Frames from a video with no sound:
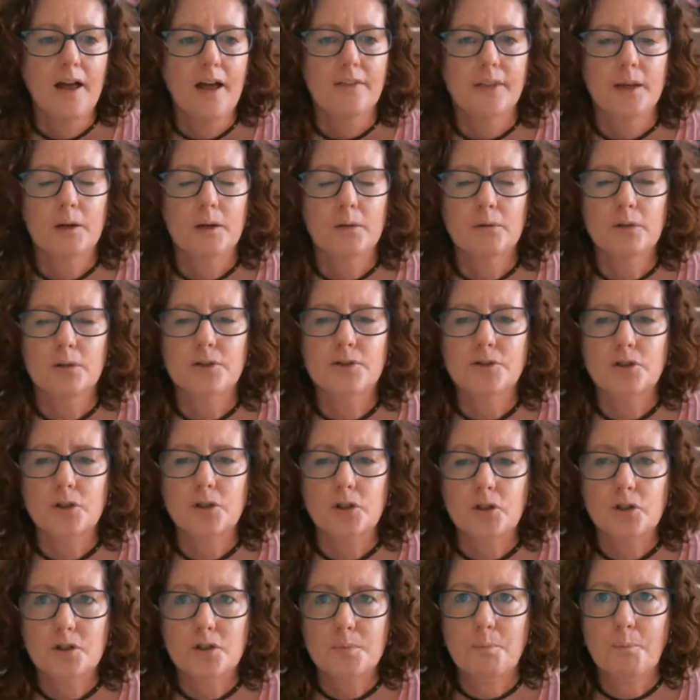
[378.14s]
They will also
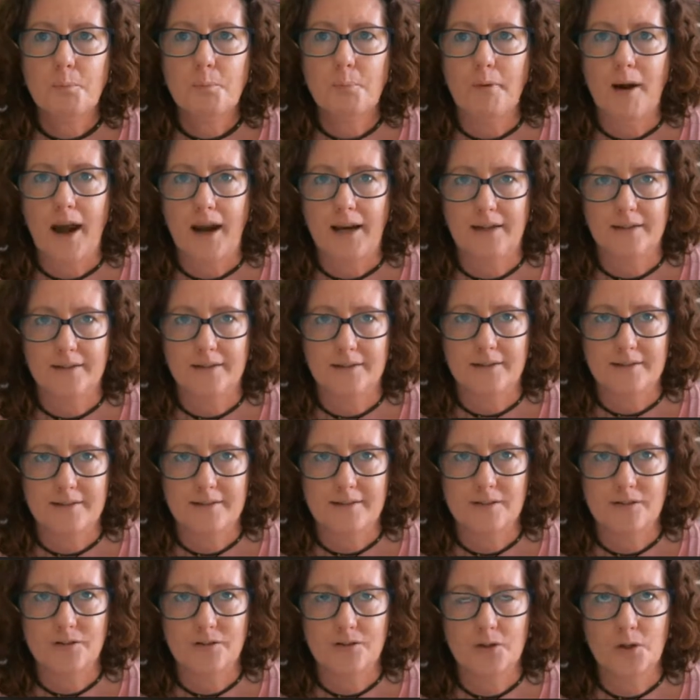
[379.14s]
use
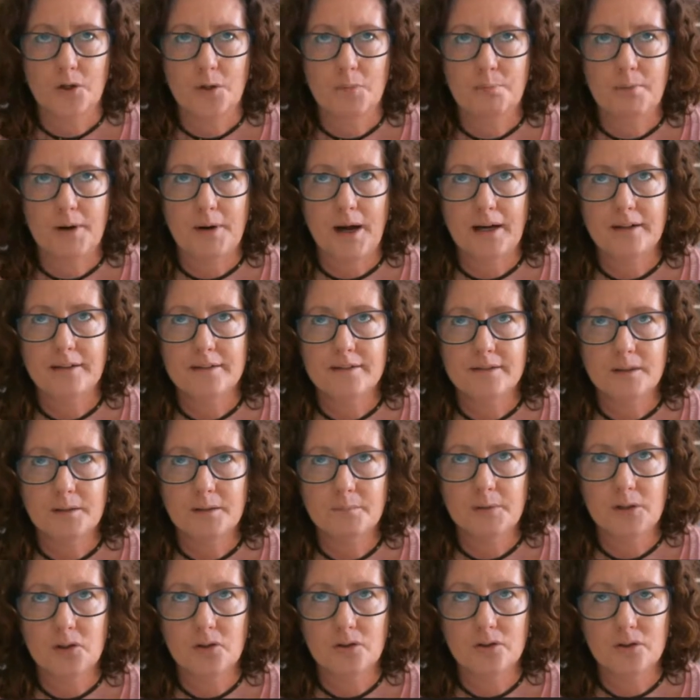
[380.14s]
brackets. So brackets can
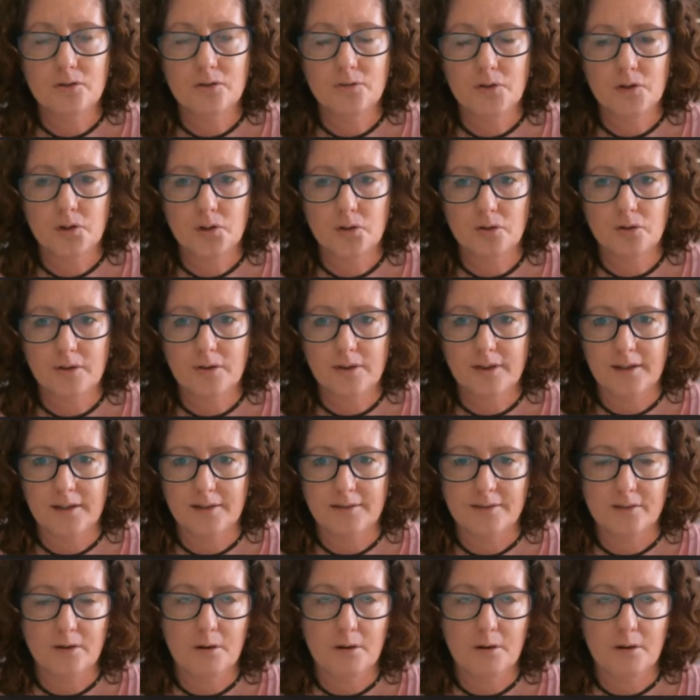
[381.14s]
be used for 2 things.